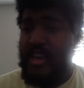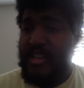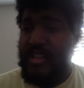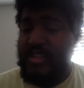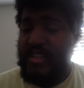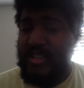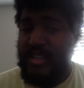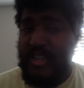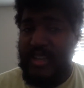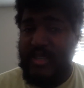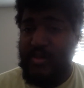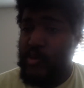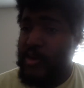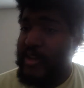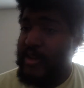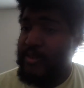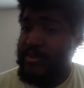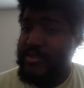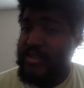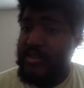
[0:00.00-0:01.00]
And so that's
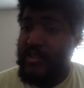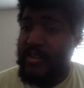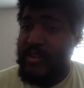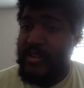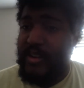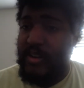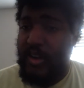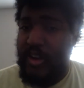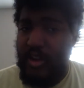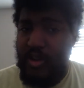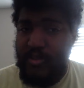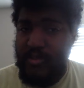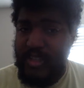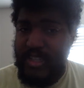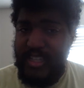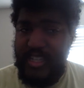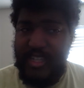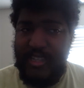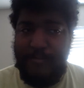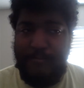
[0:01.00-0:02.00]
why they started their
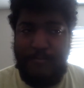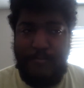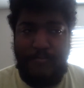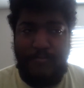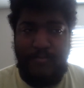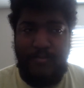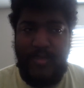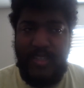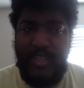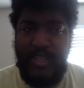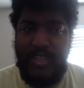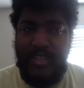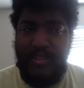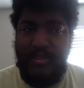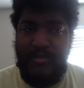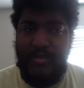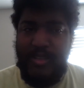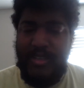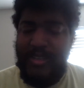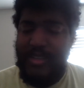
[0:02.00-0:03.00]
own league, you
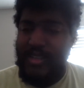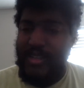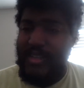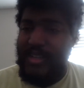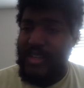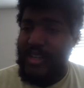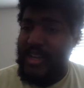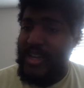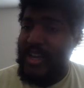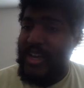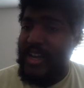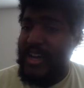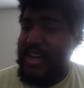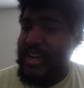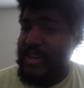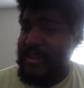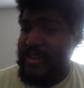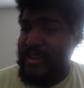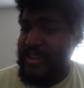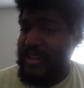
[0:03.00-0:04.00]
know. Uh,
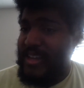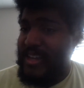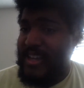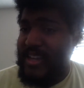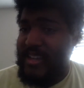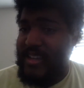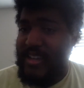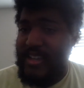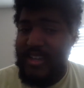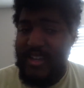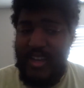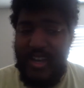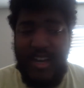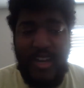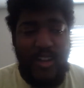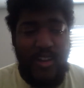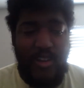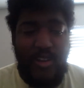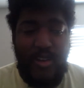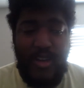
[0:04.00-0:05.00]
again, I
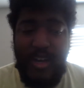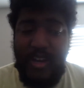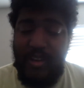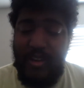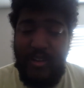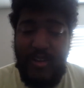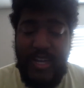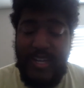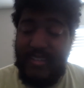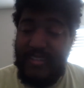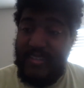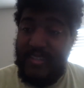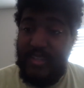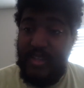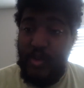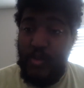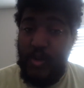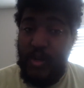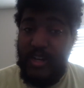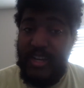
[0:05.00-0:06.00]
don't I don't know how this is
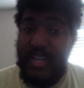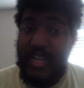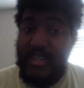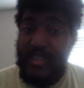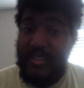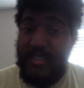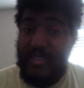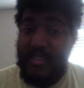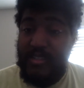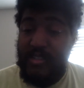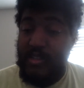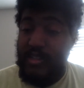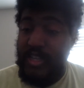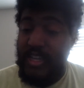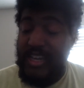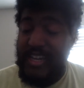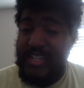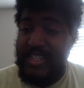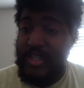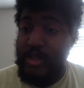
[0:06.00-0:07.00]
going to work out. This is
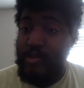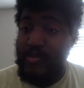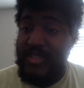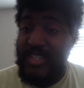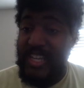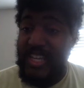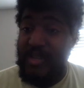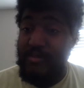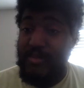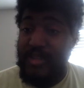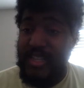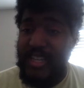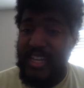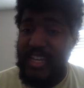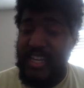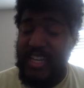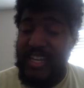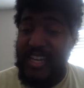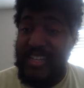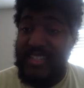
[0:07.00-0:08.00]
only a two team
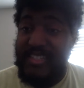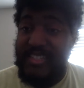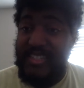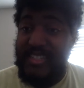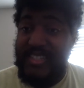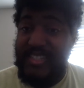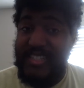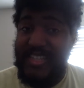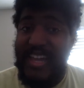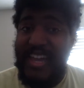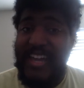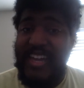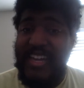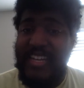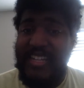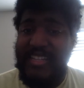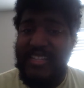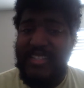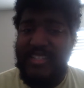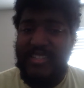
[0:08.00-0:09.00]
league as it
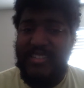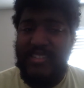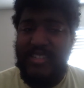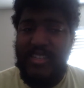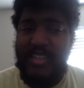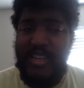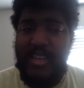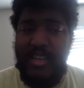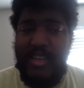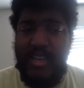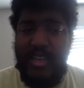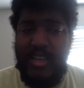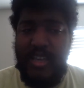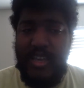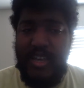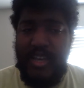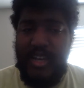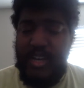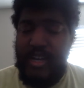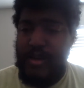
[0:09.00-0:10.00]
stands,
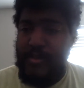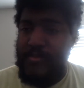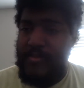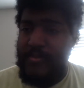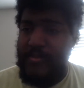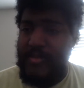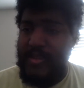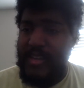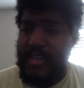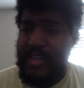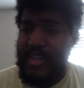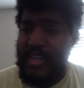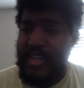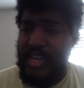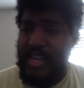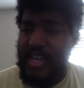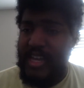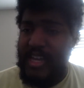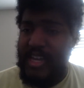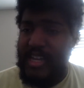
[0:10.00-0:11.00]
um,
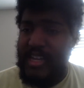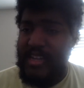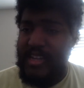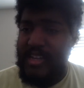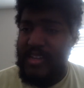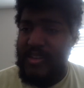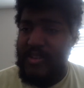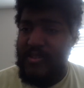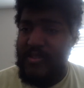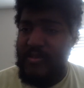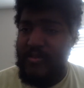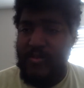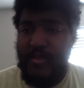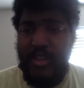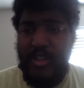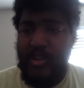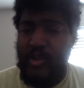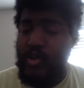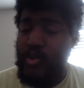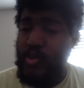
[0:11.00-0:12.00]
and
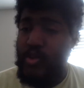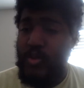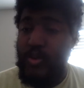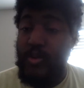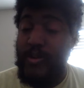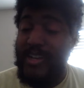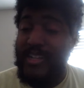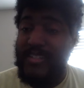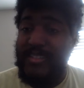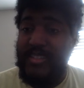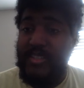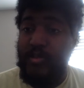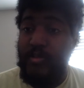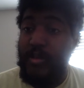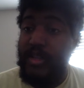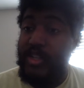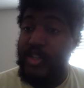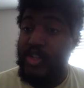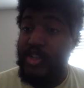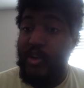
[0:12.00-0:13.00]
you know who who else is
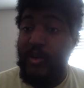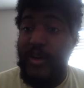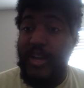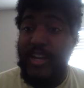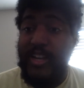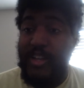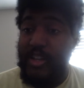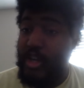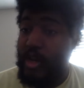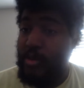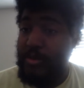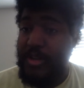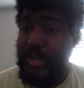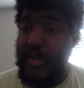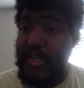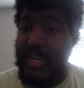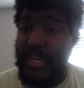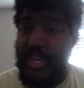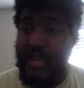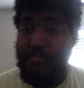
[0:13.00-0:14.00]
going to join? Don't know
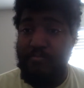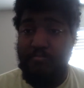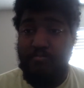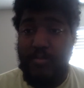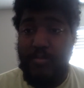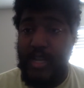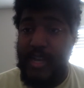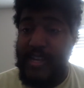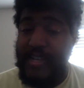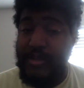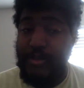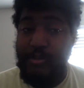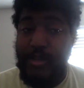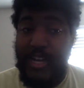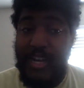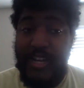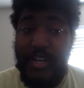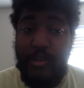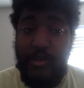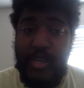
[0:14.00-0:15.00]
yet. I do
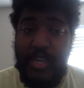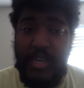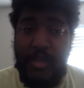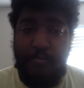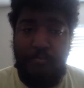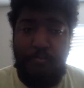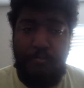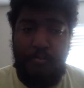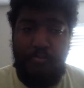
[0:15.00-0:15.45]
not know yet.